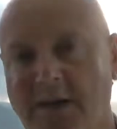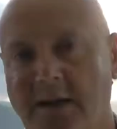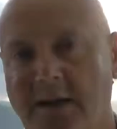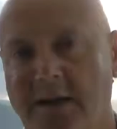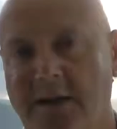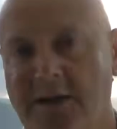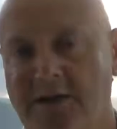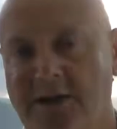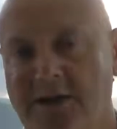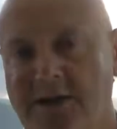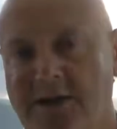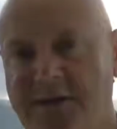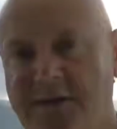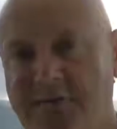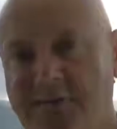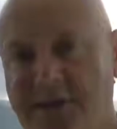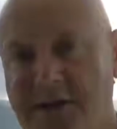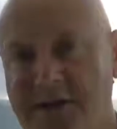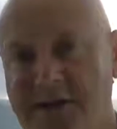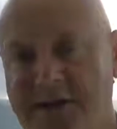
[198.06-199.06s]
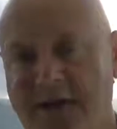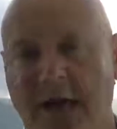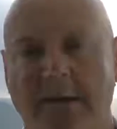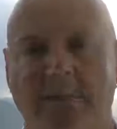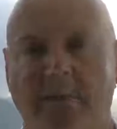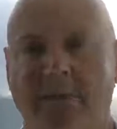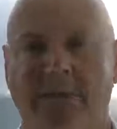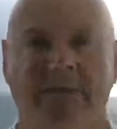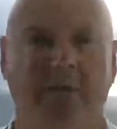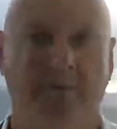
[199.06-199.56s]
and he just released an
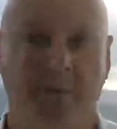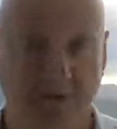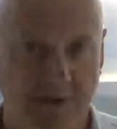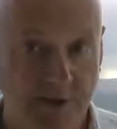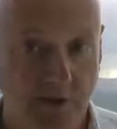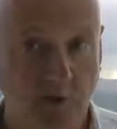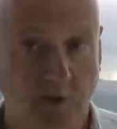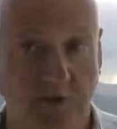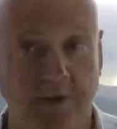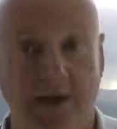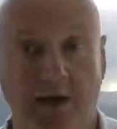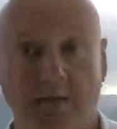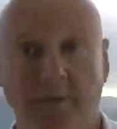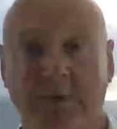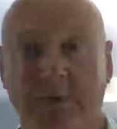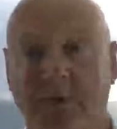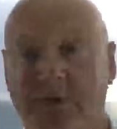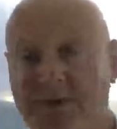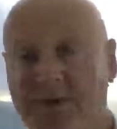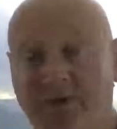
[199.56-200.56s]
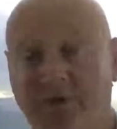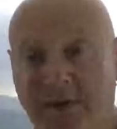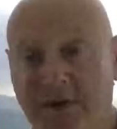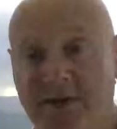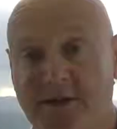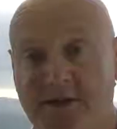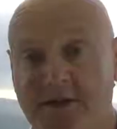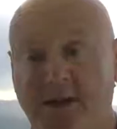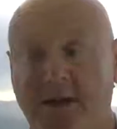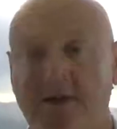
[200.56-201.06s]
album, I forget what it was called now, but it wasn't a
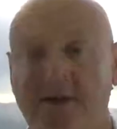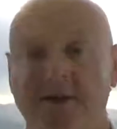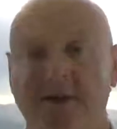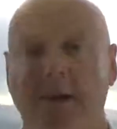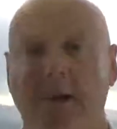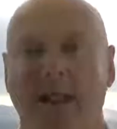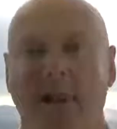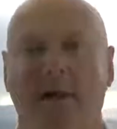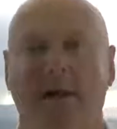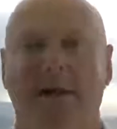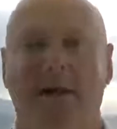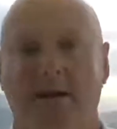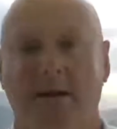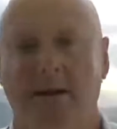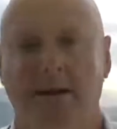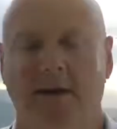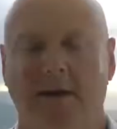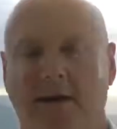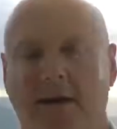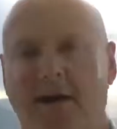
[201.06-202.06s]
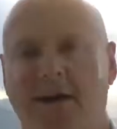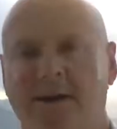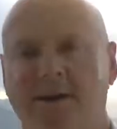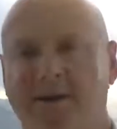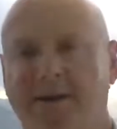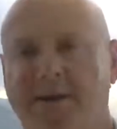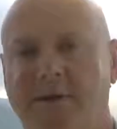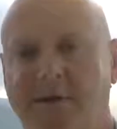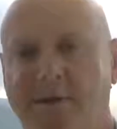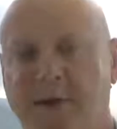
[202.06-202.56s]
great success.
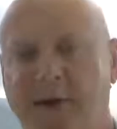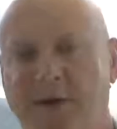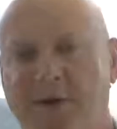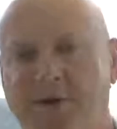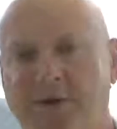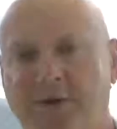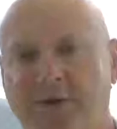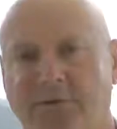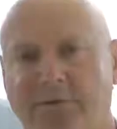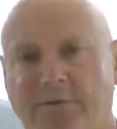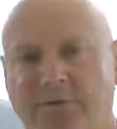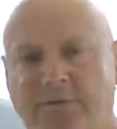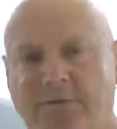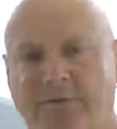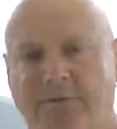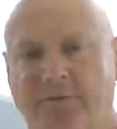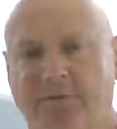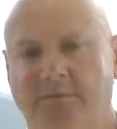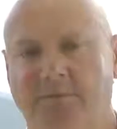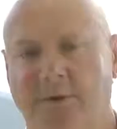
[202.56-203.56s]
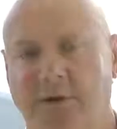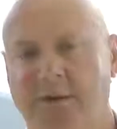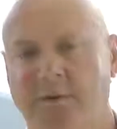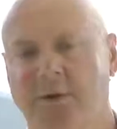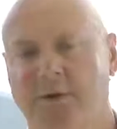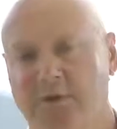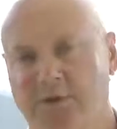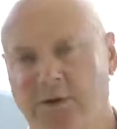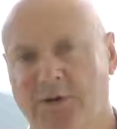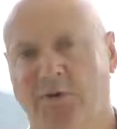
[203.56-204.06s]
And he was he
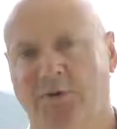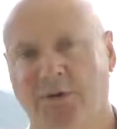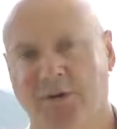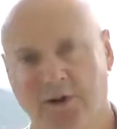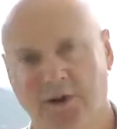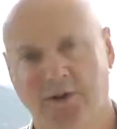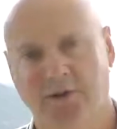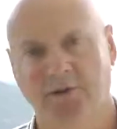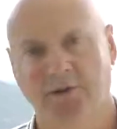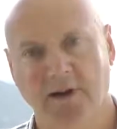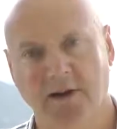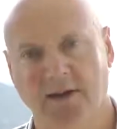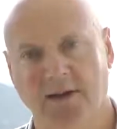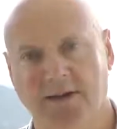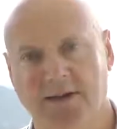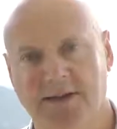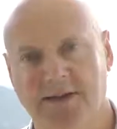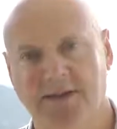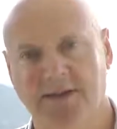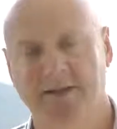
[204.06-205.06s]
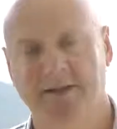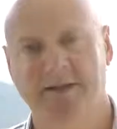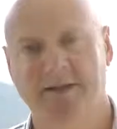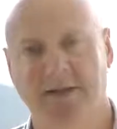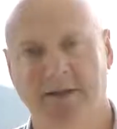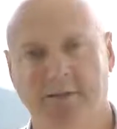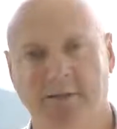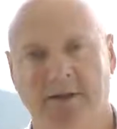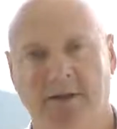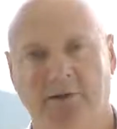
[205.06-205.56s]
was recording Thriller, and he said, this is
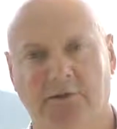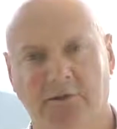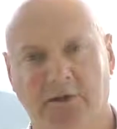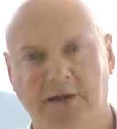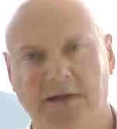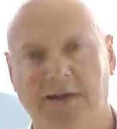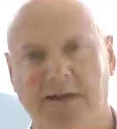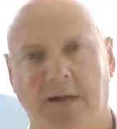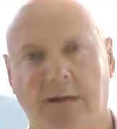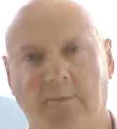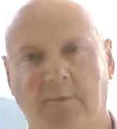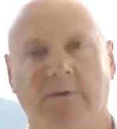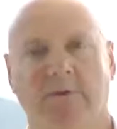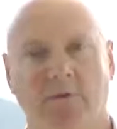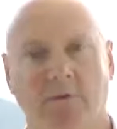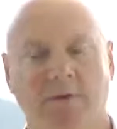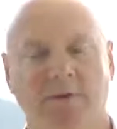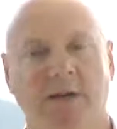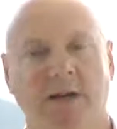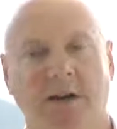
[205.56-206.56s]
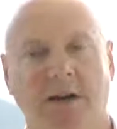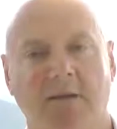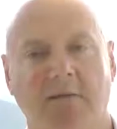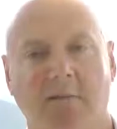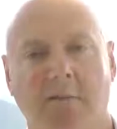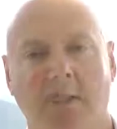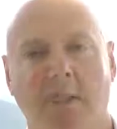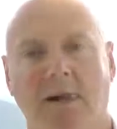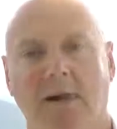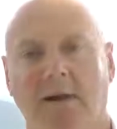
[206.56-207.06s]
going to be the greatest album of all time,
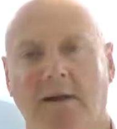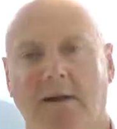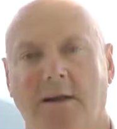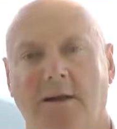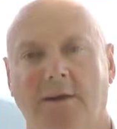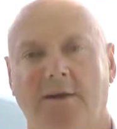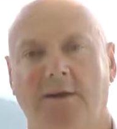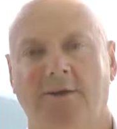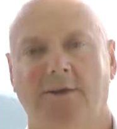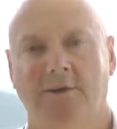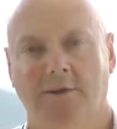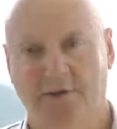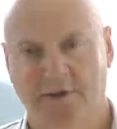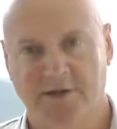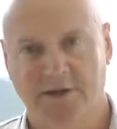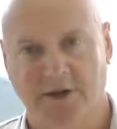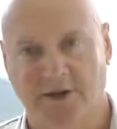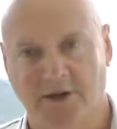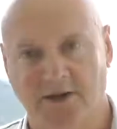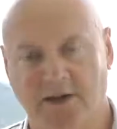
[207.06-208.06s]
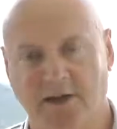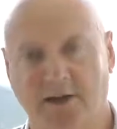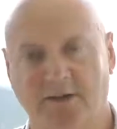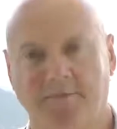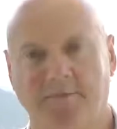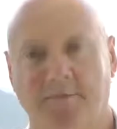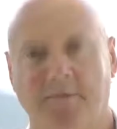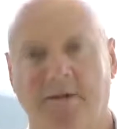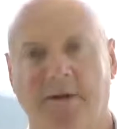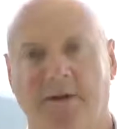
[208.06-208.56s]
to Chris Kardell.
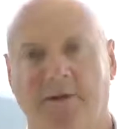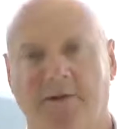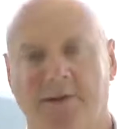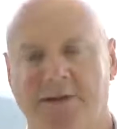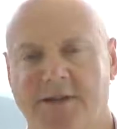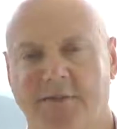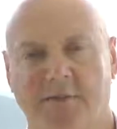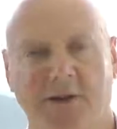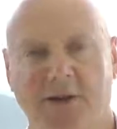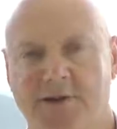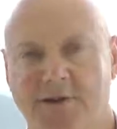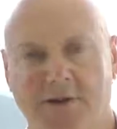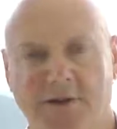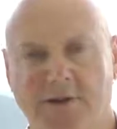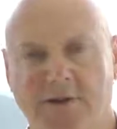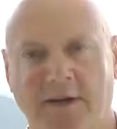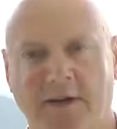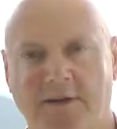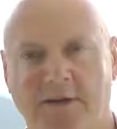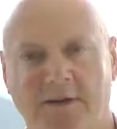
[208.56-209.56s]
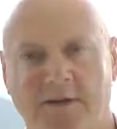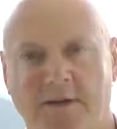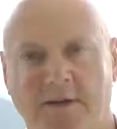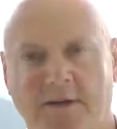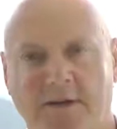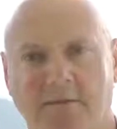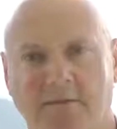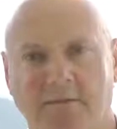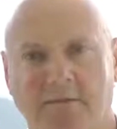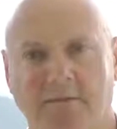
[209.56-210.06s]
And Chris said, well, how do you know that?
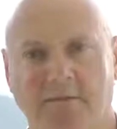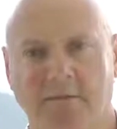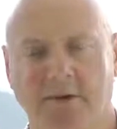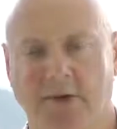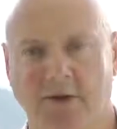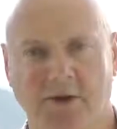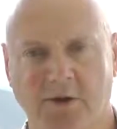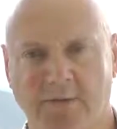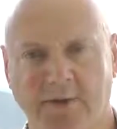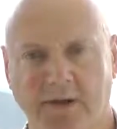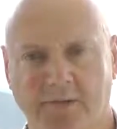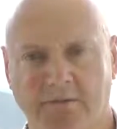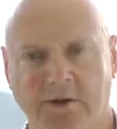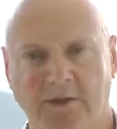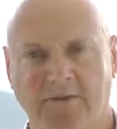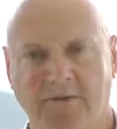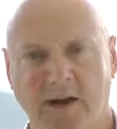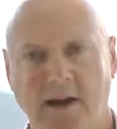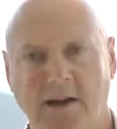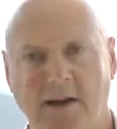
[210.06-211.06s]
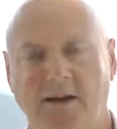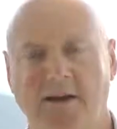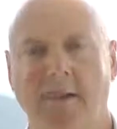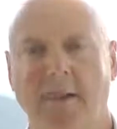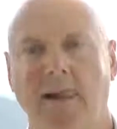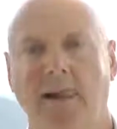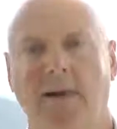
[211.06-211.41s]
It could be a complete failure.